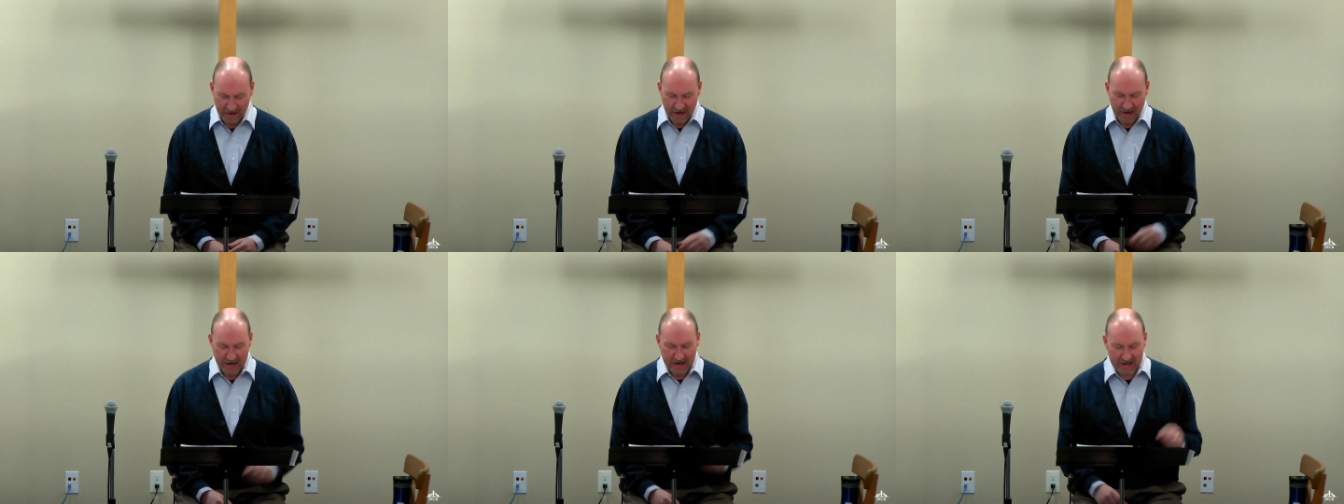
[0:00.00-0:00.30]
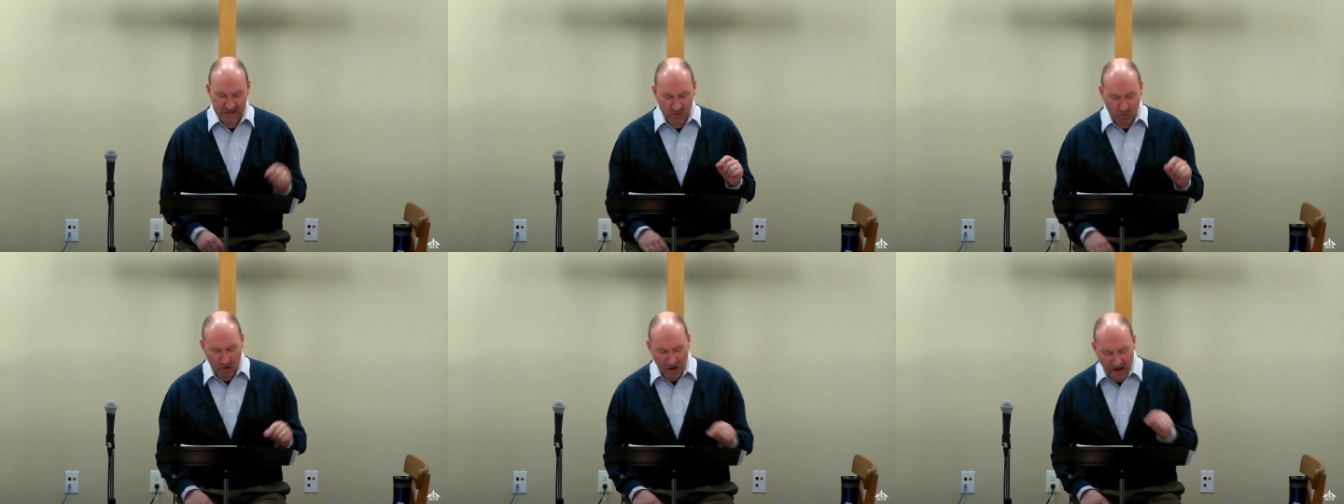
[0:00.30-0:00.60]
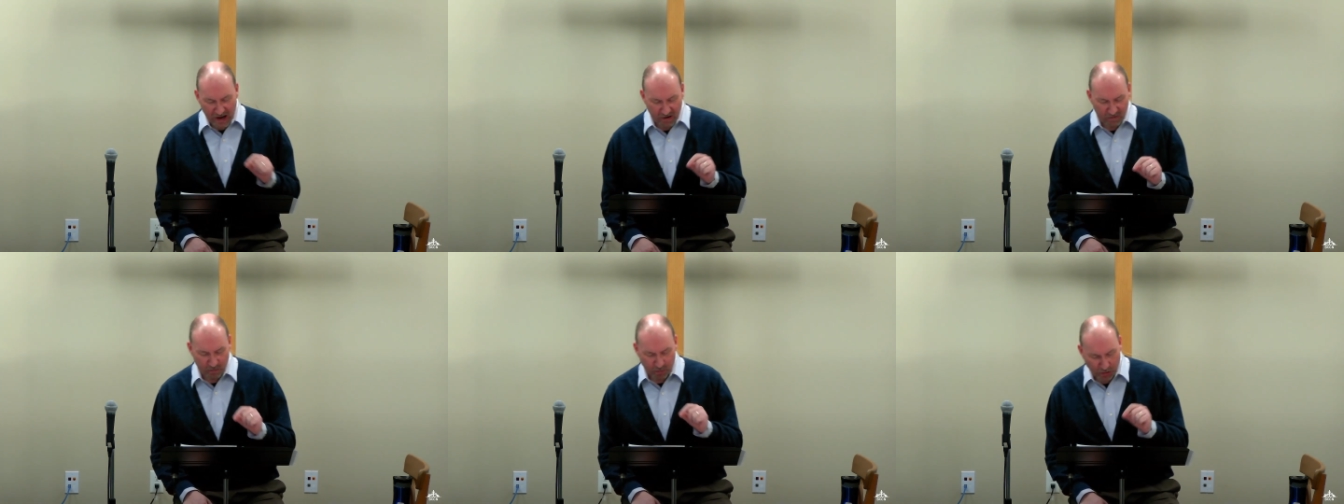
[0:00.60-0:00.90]
his way
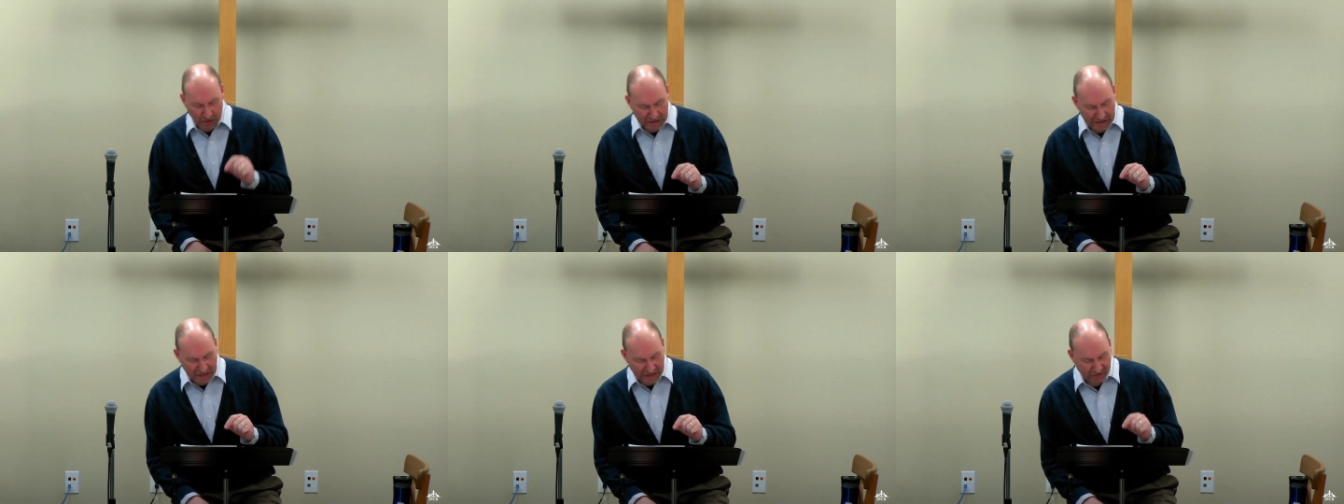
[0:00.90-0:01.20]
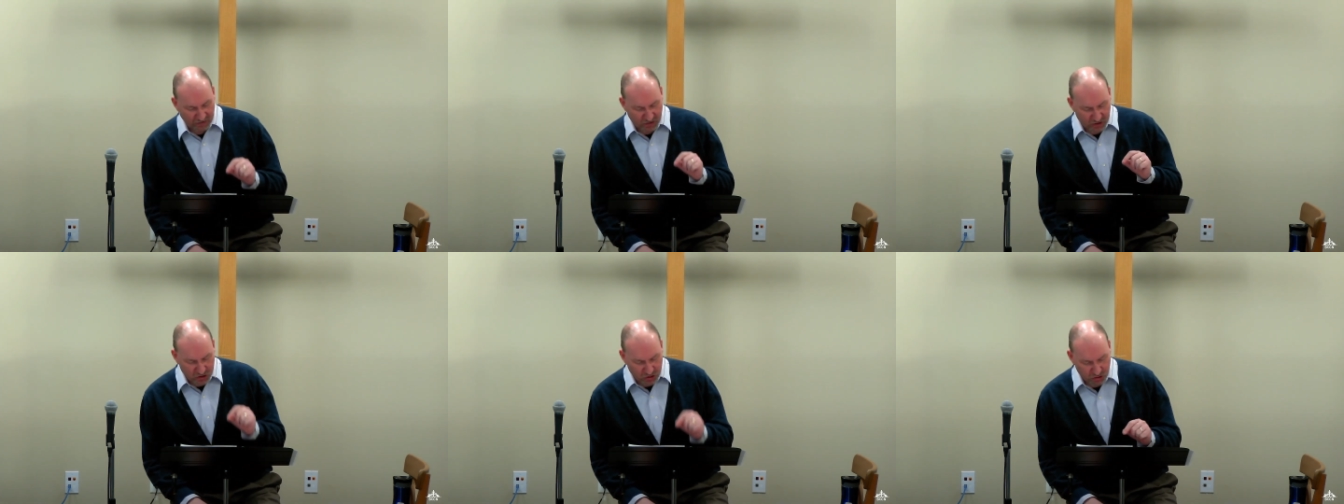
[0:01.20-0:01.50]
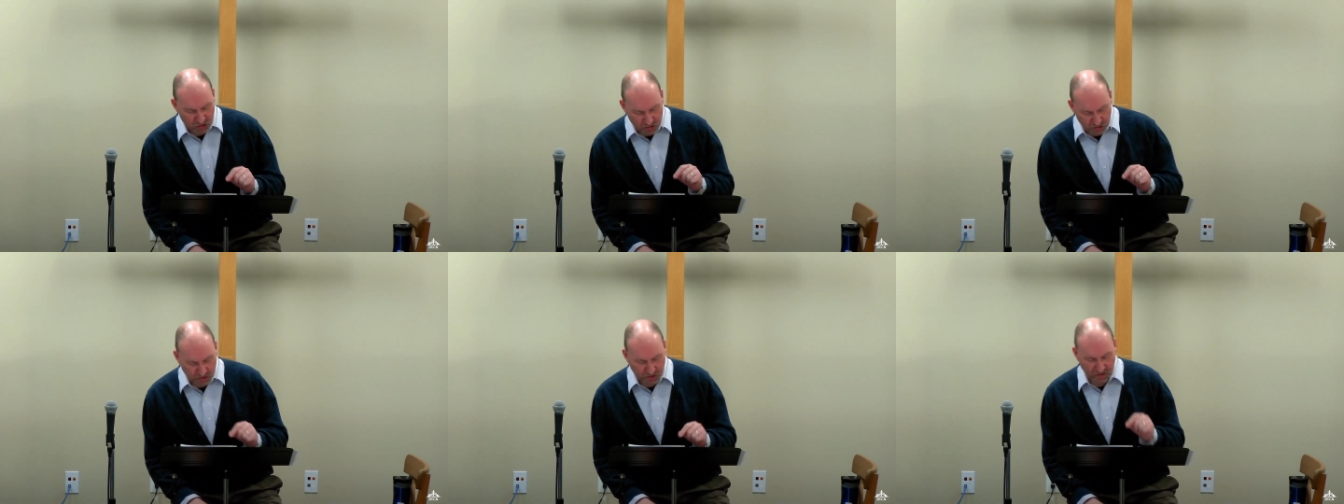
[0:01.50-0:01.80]
of bringing the
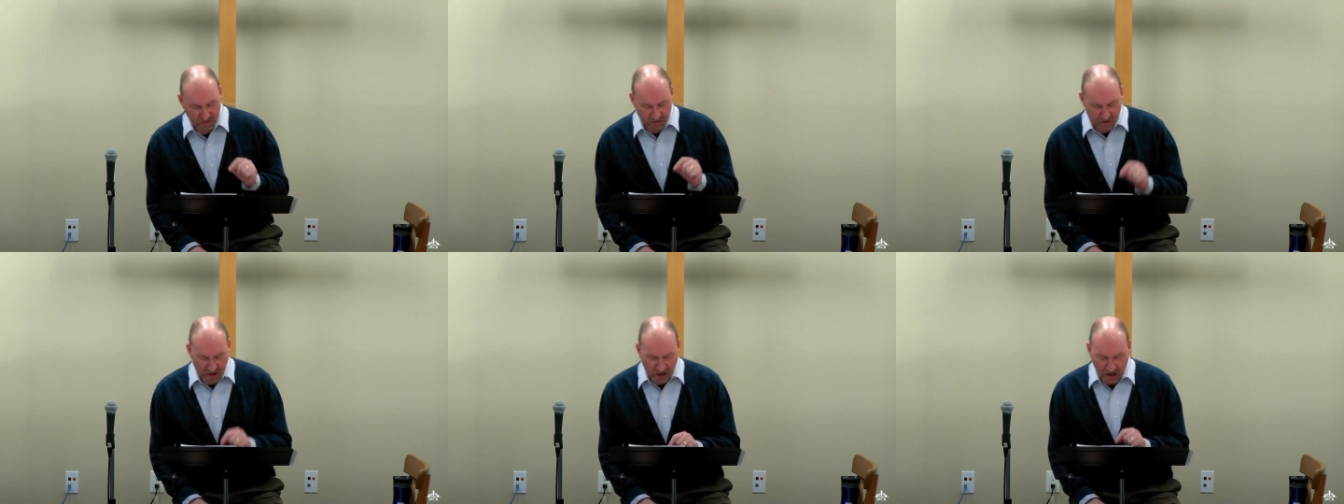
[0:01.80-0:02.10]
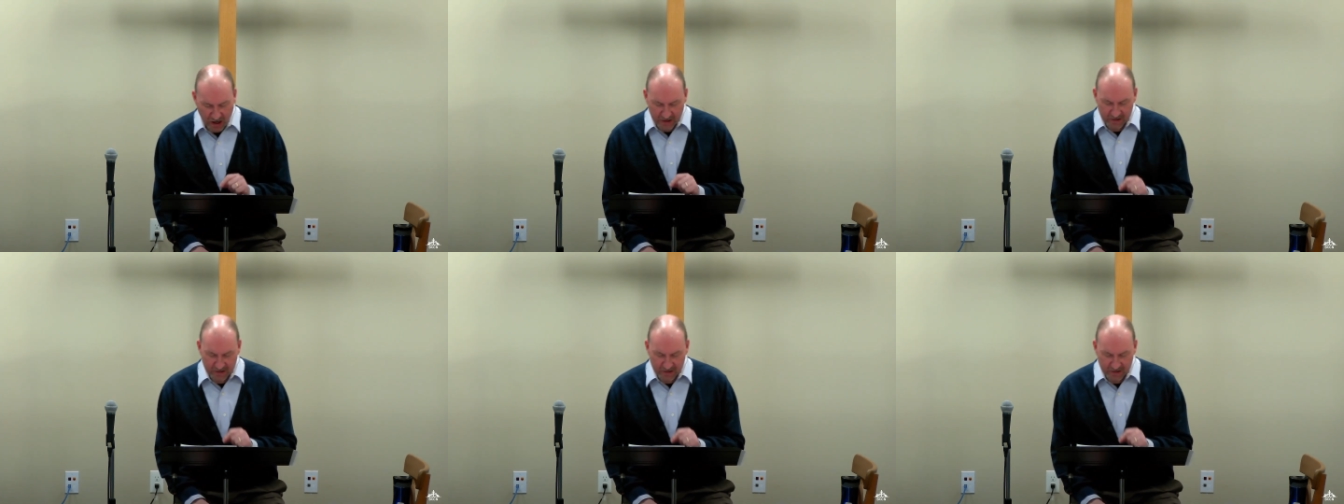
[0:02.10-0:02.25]
truth of God